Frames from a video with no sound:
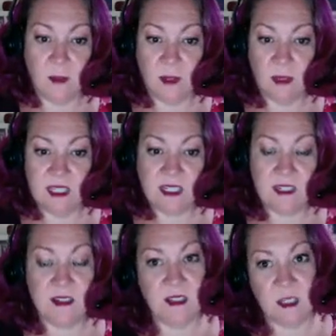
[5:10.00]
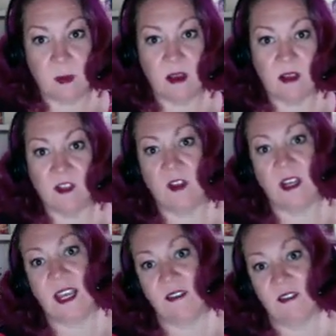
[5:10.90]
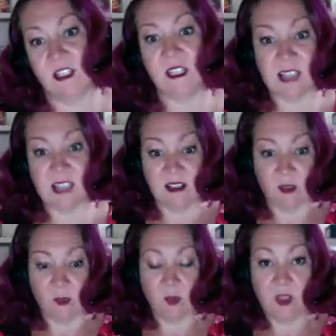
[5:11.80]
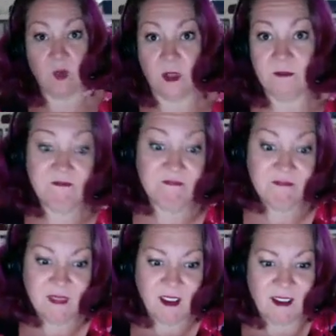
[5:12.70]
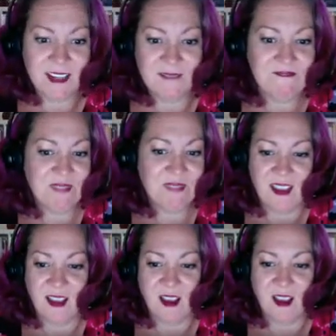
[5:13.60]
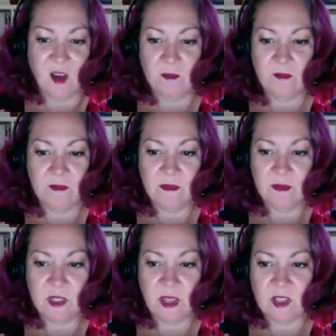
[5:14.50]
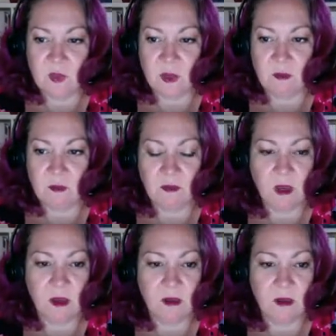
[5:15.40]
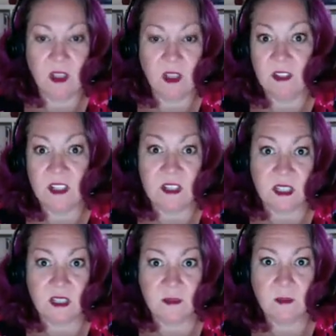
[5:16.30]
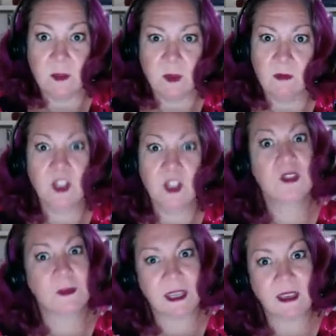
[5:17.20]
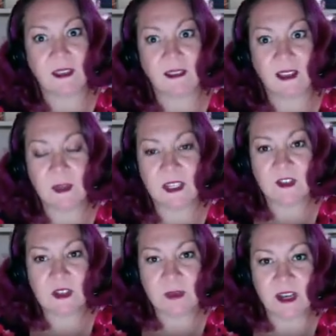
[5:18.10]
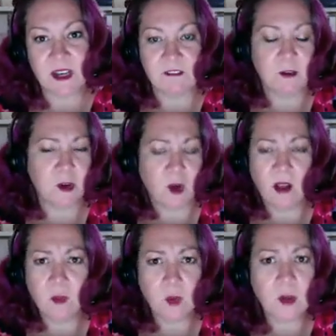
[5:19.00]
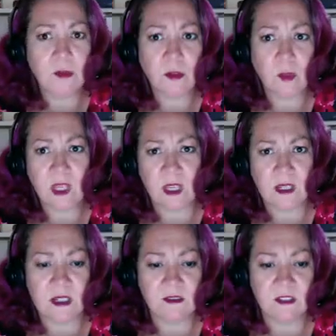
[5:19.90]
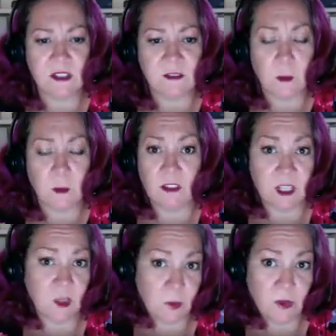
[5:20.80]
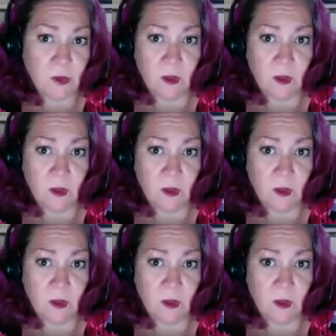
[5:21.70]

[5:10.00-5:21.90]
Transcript: and paste into this box, you can have it exactly the way you want. All right. So that's what I would love to see people use me and let me do some editing for you. I'll work through the weekend even if I'm available.